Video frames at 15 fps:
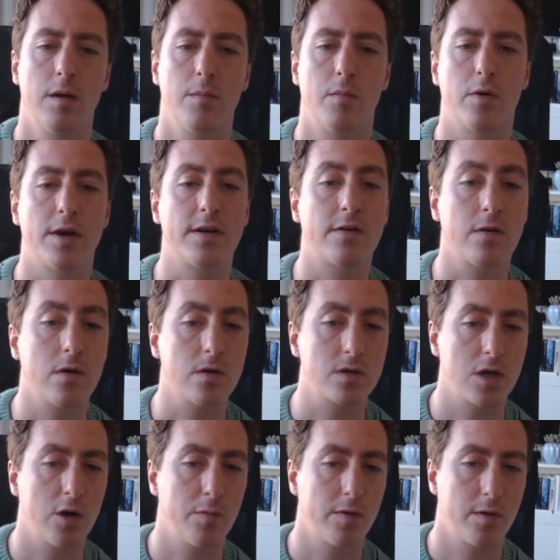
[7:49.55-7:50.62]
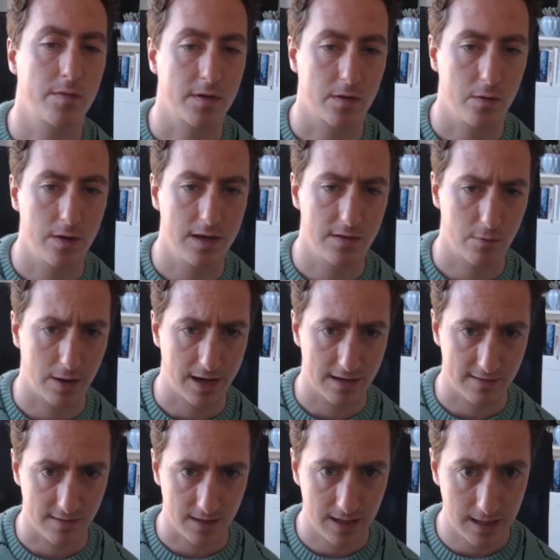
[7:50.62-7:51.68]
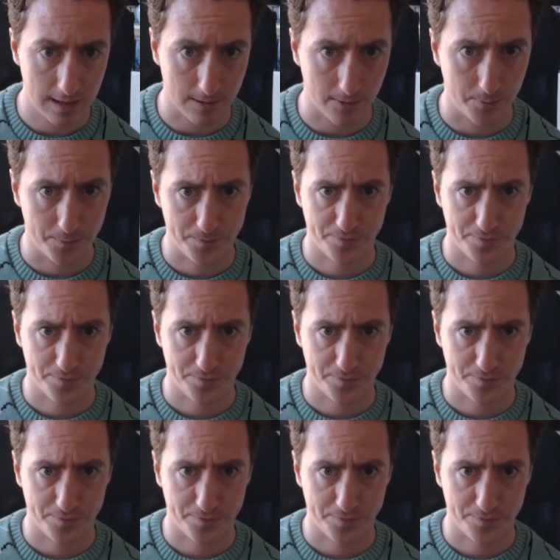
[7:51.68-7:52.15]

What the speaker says: but it does open up the queen's way to here.